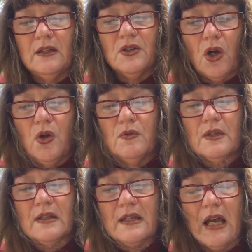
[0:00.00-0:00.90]

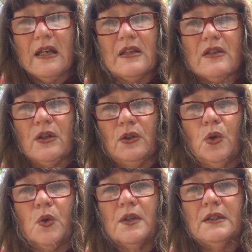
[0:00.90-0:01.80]
Don't test the
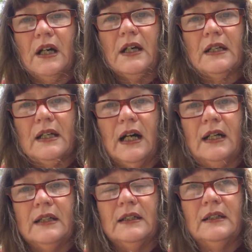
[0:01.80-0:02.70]
Lord thy
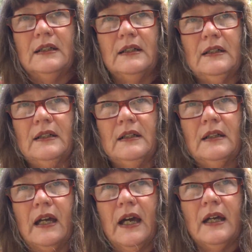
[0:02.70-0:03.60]
God.
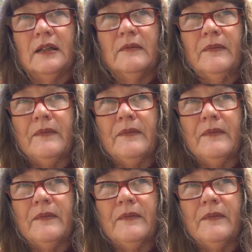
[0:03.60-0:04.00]
And